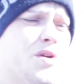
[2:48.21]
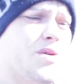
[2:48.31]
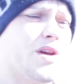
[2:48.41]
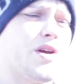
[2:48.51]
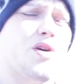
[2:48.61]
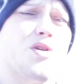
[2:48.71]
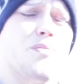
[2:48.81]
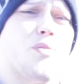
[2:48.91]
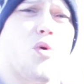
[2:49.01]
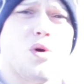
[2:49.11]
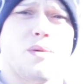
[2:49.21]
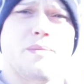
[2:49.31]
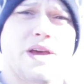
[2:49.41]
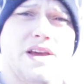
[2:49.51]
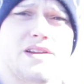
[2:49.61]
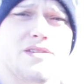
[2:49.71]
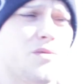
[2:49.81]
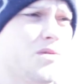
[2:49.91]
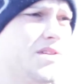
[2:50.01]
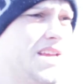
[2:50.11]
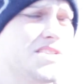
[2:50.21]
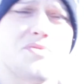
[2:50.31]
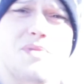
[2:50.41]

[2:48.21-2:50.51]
what I call the poor man, or lazy